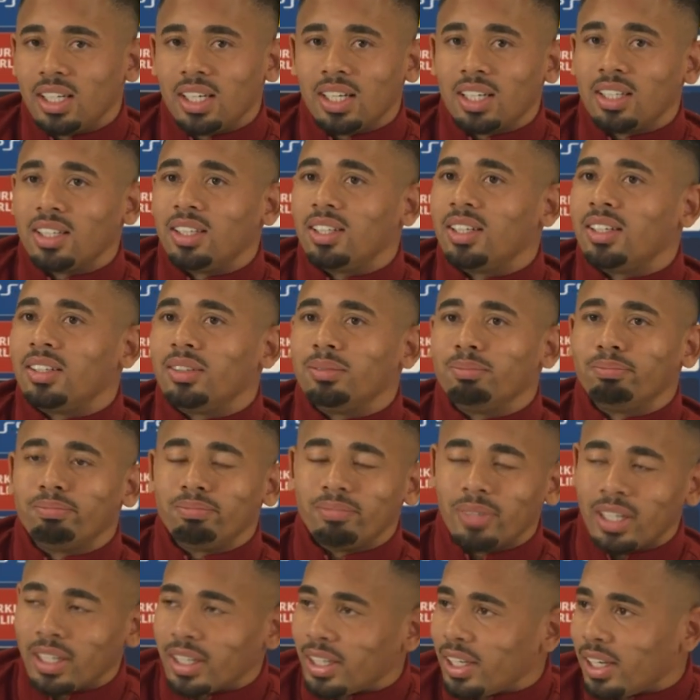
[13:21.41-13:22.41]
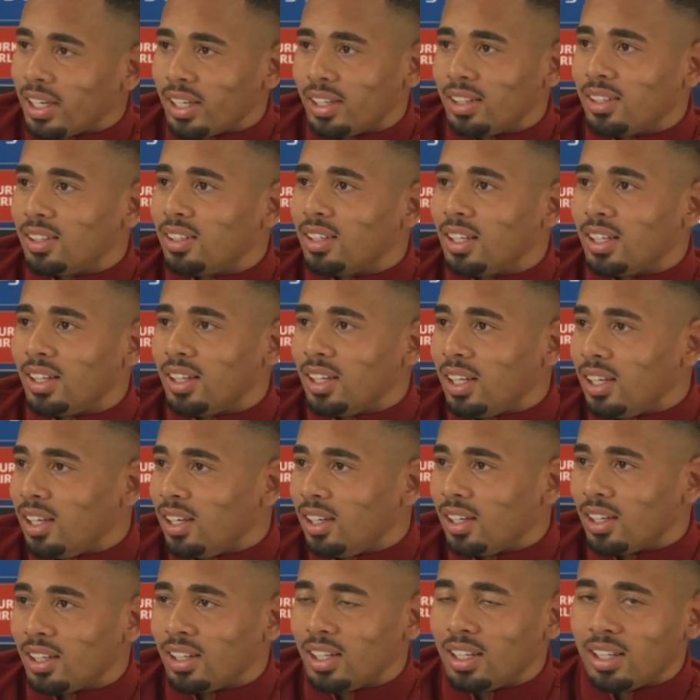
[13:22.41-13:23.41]
and then again a
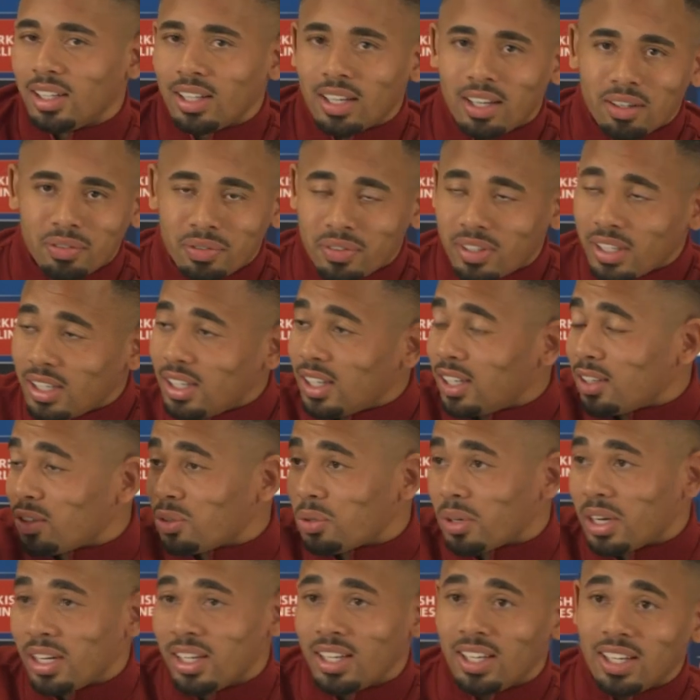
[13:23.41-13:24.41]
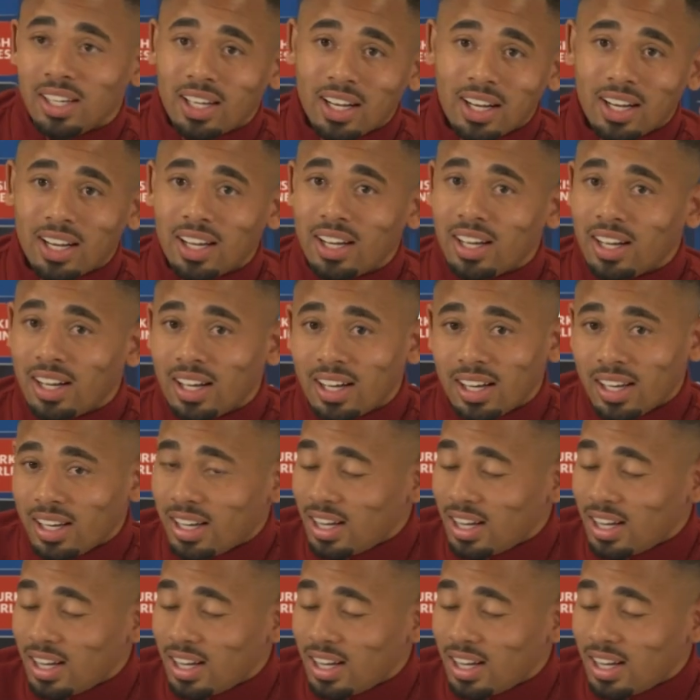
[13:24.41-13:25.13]
knee, and then after in the training, I,